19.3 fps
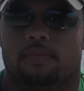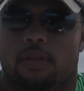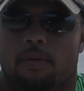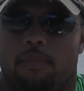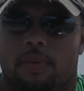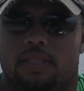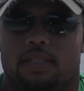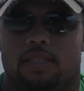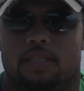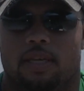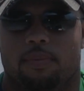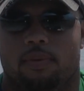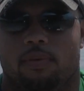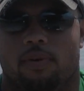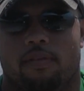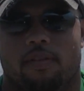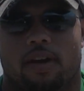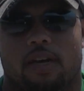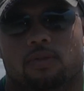the Mississippi
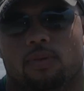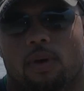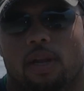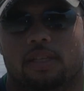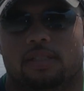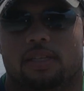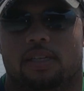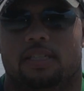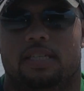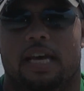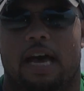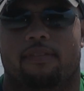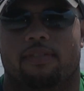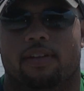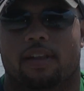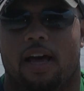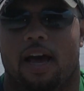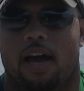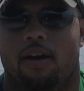River as well as the
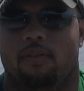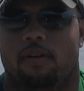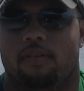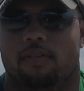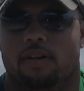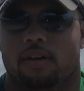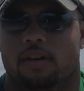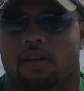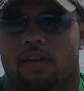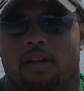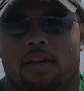Atchafalaya River